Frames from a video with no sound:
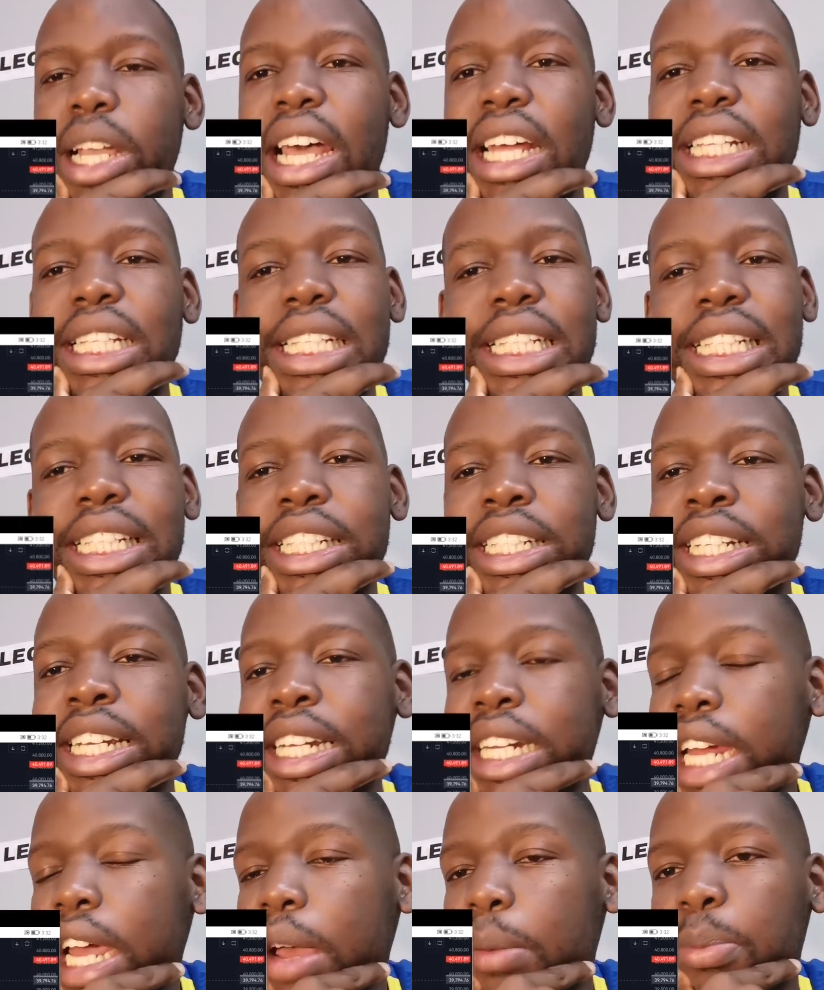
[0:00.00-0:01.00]
Other than
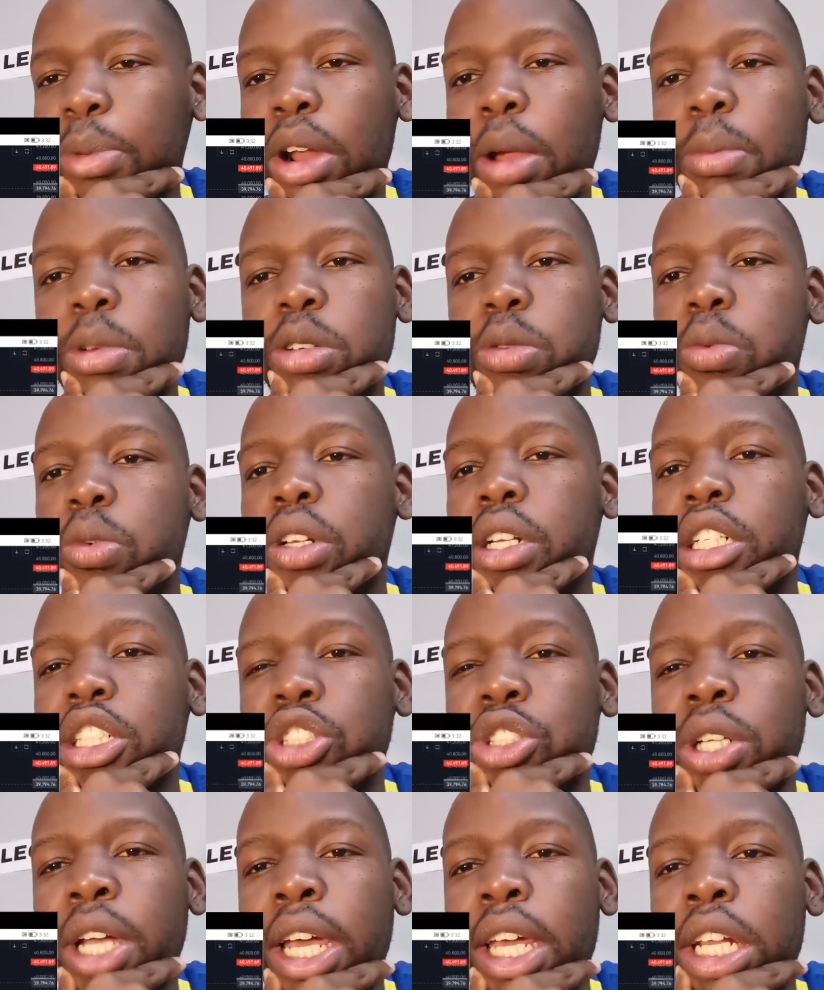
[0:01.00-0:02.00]
that, I probably
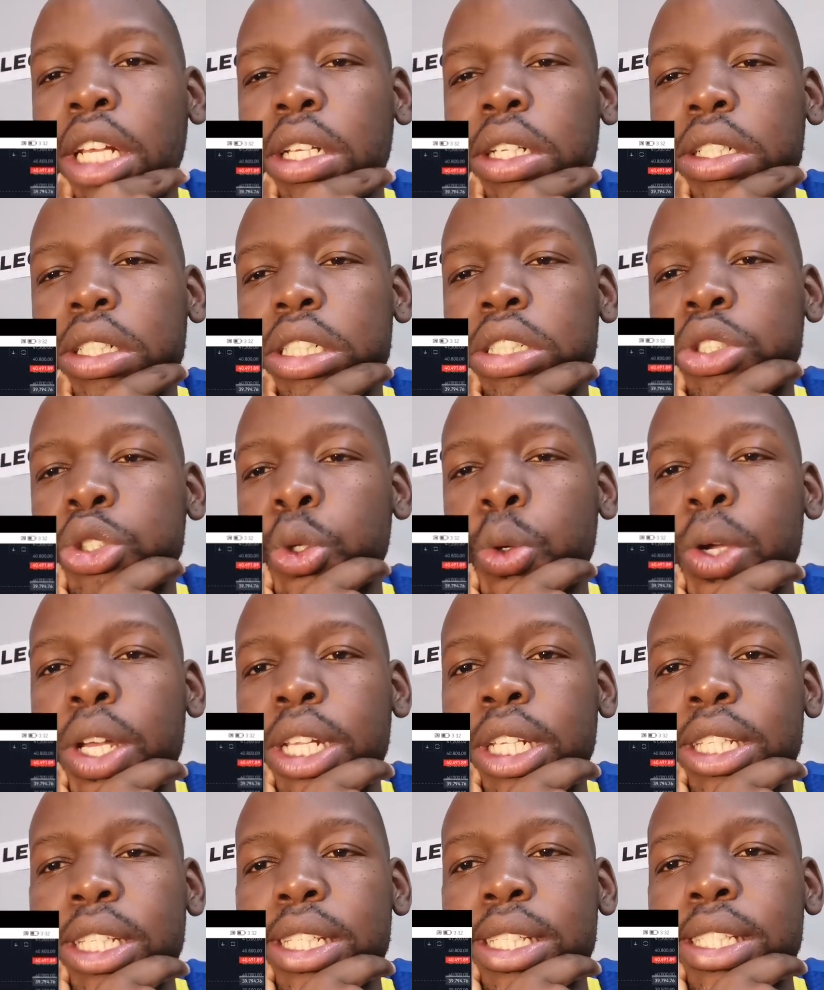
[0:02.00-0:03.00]
wouldn't try to
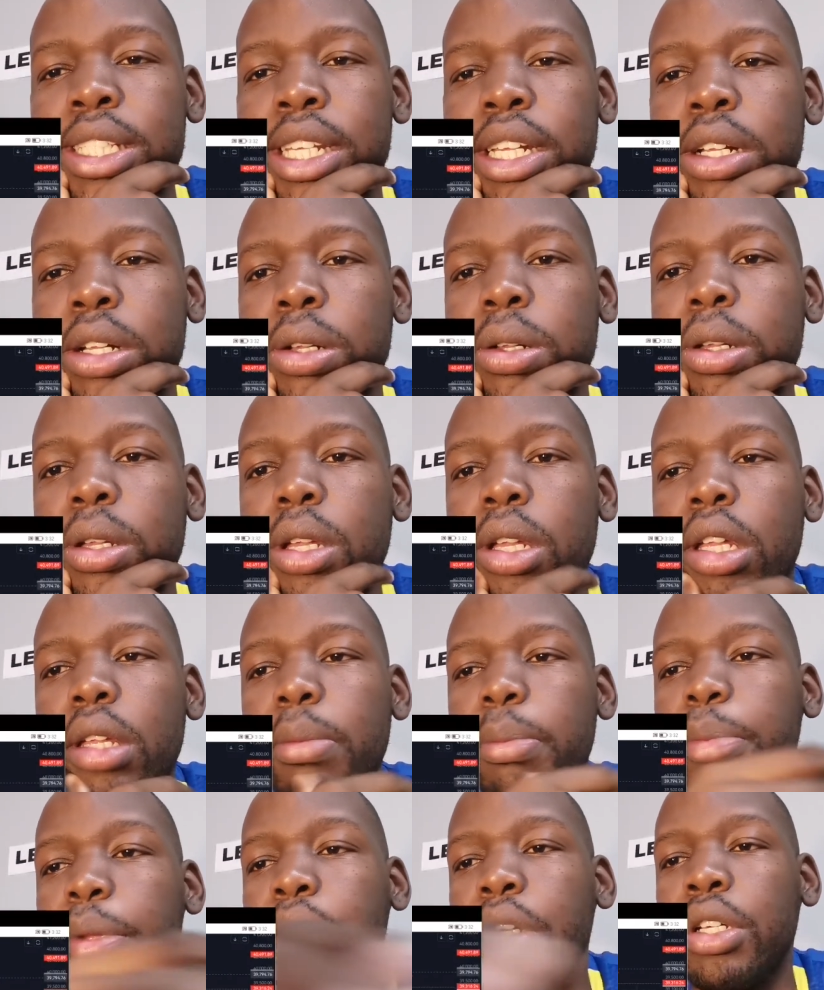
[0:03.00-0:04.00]
join the sell,
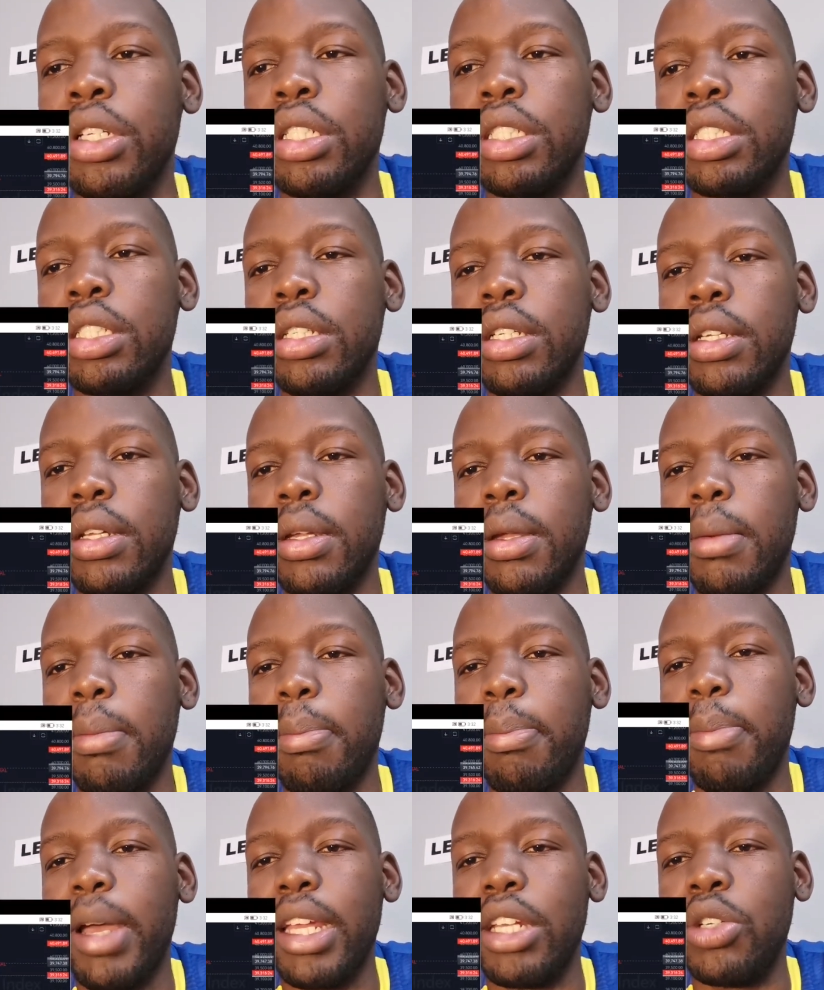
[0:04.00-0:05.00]
because
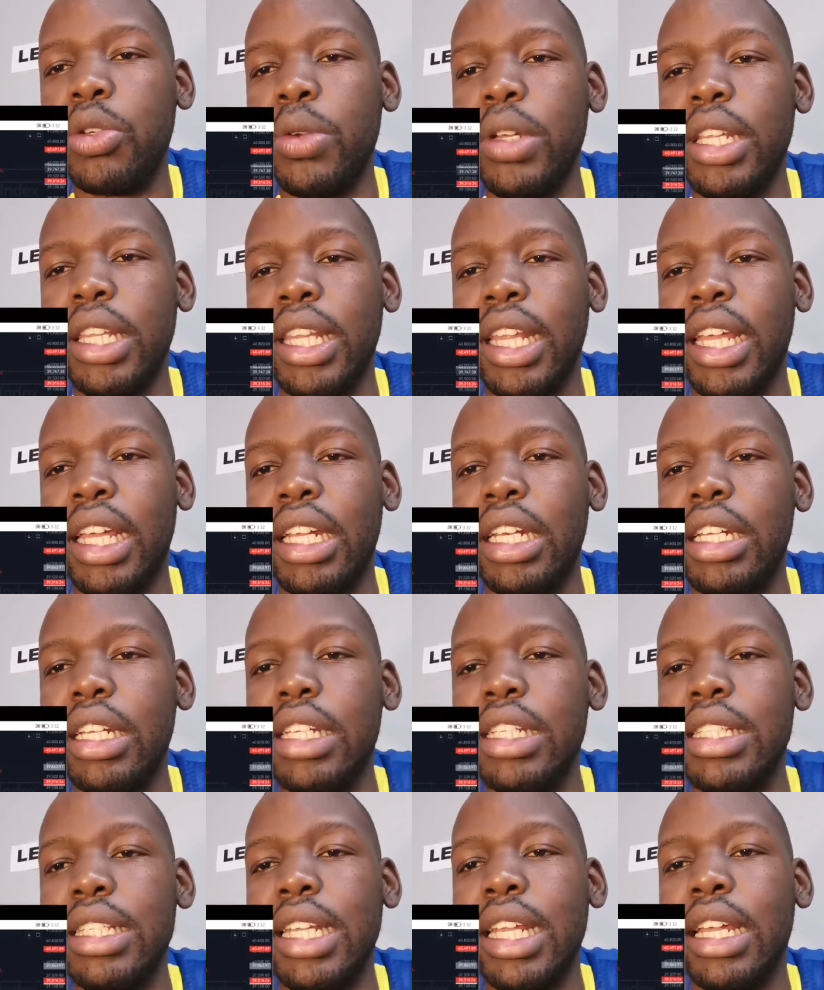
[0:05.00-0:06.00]
by doing that,
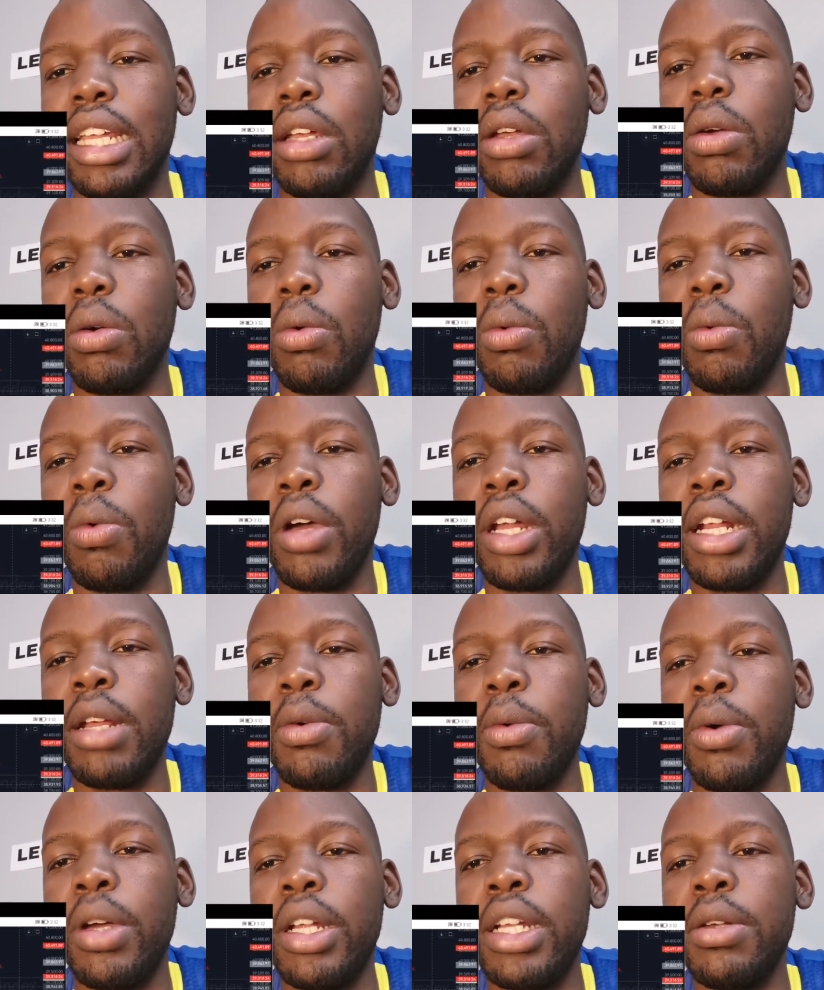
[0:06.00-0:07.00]
it's like what
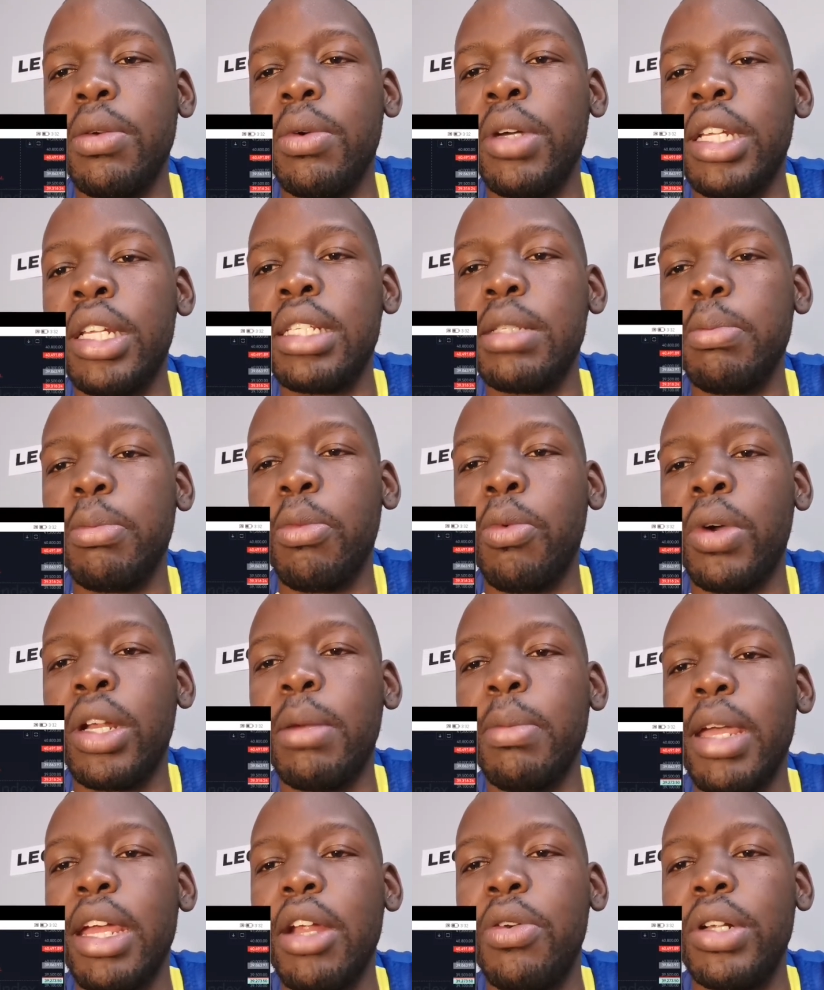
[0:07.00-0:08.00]

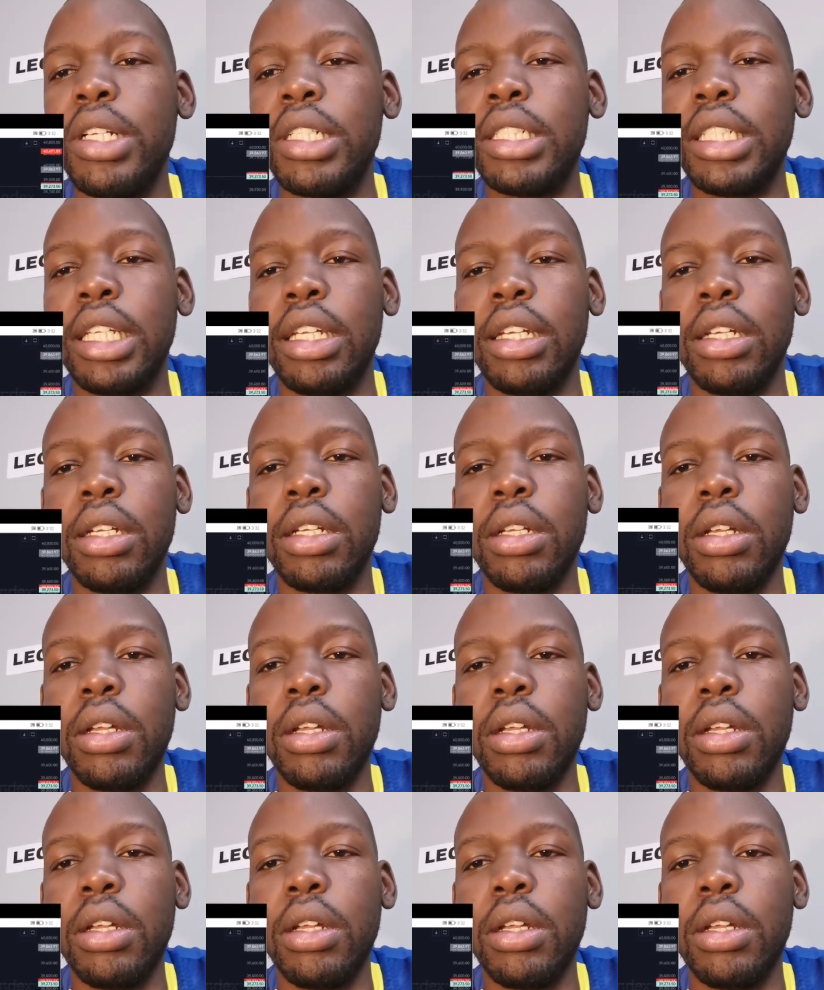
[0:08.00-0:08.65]
am I risking?